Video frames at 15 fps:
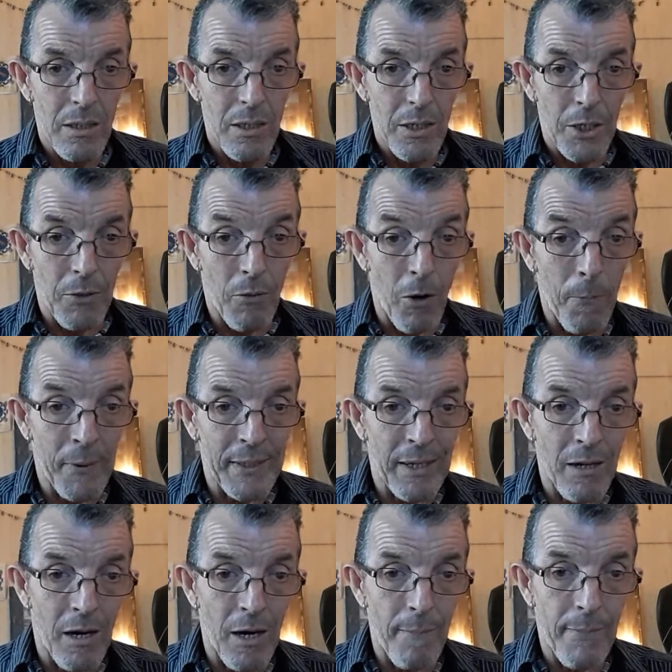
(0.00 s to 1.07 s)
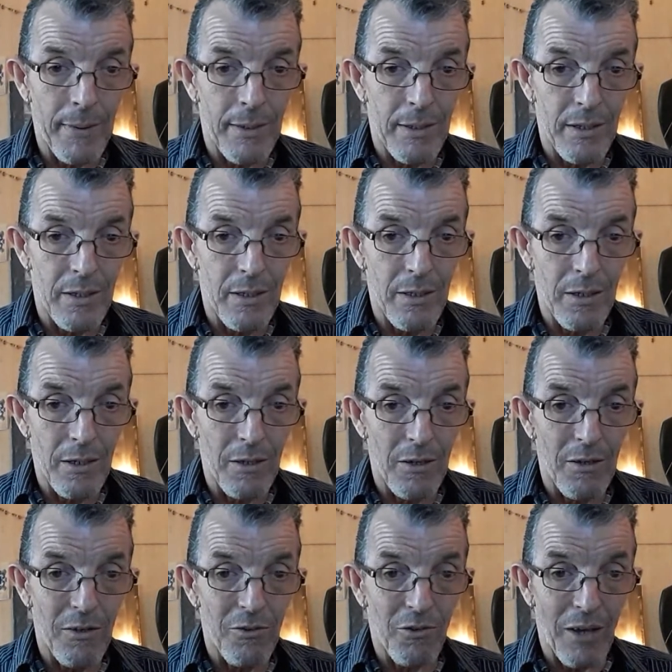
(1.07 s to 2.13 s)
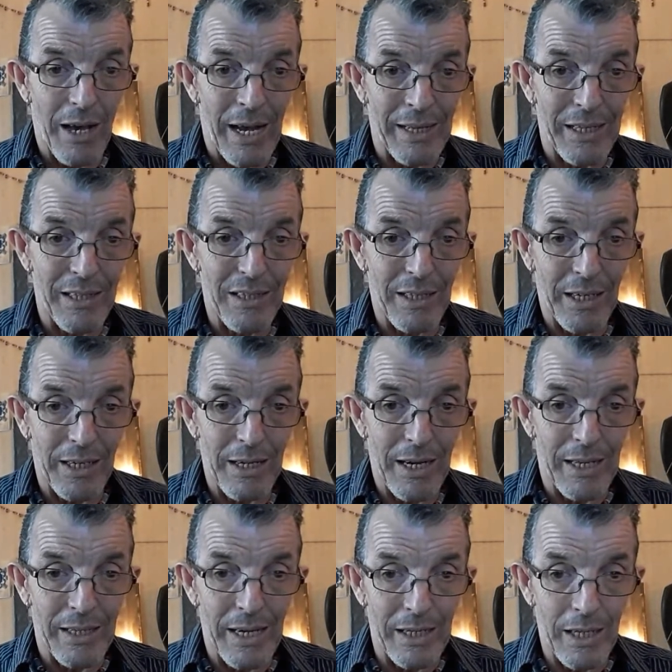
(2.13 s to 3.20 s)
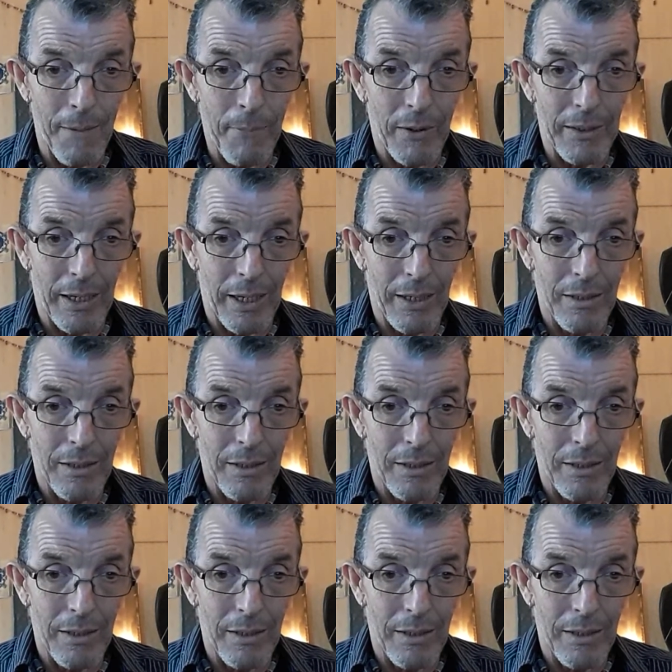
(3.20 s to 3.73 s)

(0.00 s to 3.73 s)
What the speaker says: you open it up to anything and anybody.